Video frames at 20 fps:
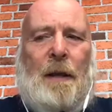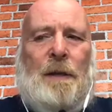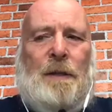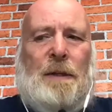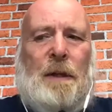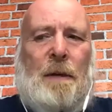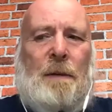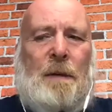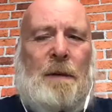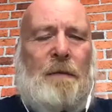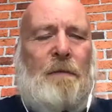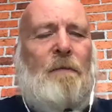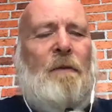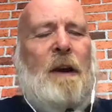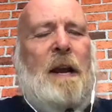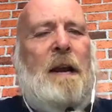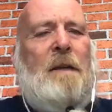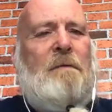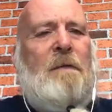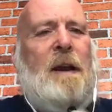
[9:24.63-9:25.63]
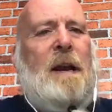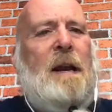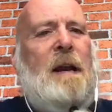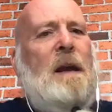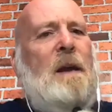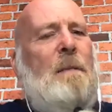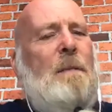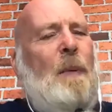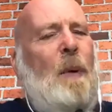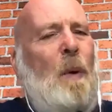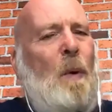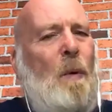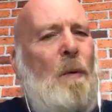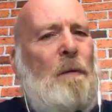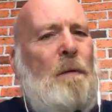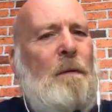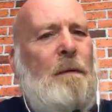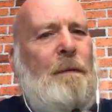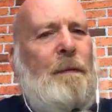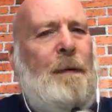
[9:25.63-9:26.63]
So it's really, really
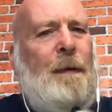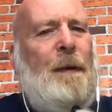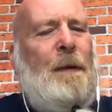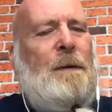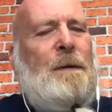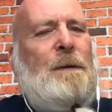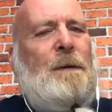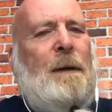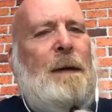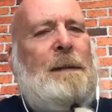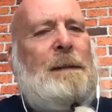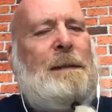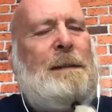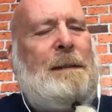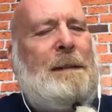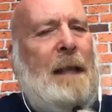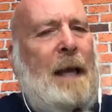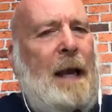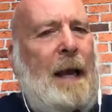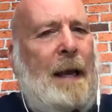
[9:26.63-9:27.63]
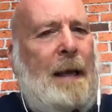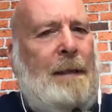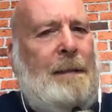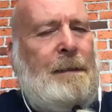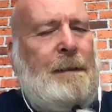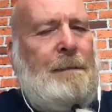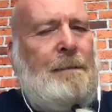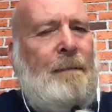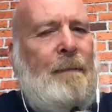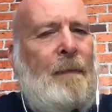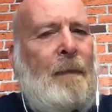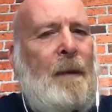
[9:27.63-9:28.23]
important for you to understand